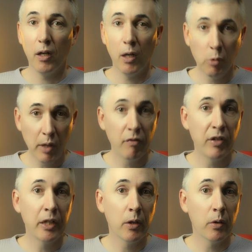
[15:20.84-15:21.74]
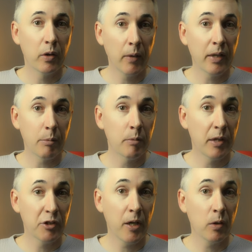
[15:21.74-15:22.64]
I will have a video going up on
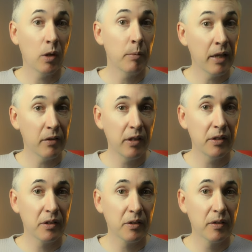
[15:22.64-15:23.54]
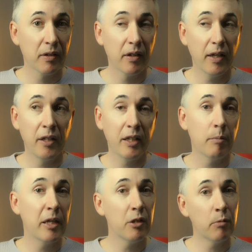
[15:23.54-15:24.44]
my channel about this, and you can
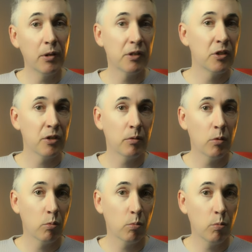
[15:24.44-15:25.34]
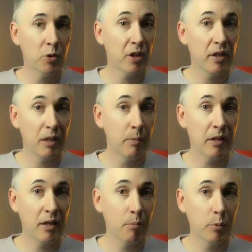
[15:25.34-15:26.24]
make your own decision what you think
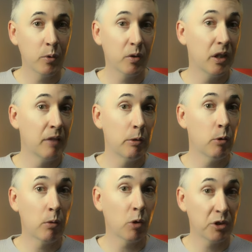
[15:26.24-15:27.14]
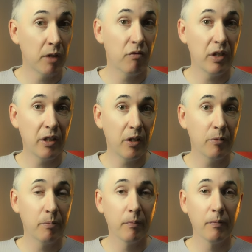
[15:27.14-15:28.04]
about that book if you want to watch that video.
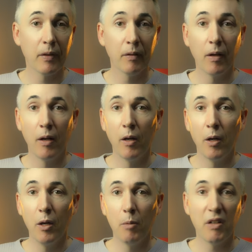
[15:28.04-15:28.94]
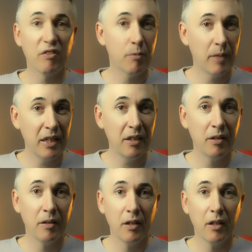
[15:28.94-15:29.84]
But for me,
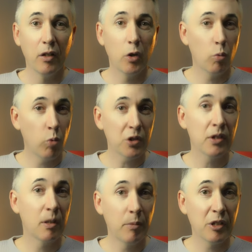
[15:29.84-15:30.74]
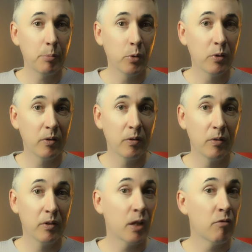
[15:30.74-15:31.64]
it wasn't the best book
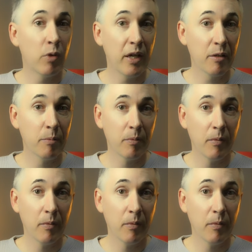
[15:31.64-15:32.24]
that I've read,